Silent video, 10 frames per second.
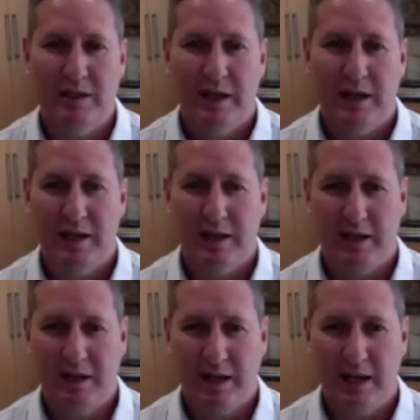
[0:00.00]
And
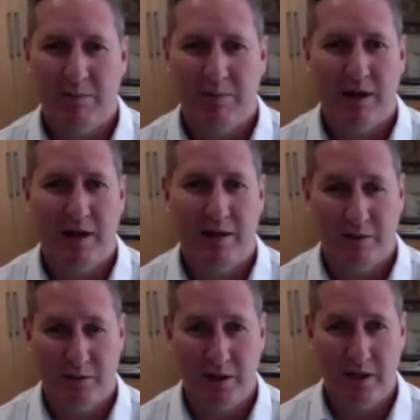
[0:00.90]
in that plan,
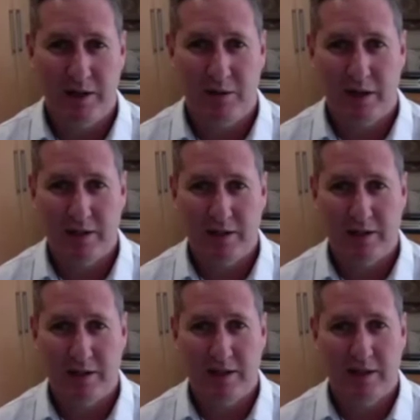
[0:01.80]
really
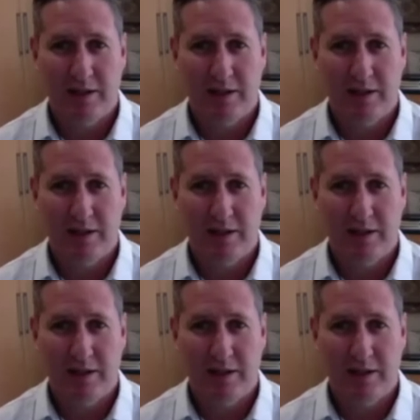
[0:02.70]
raising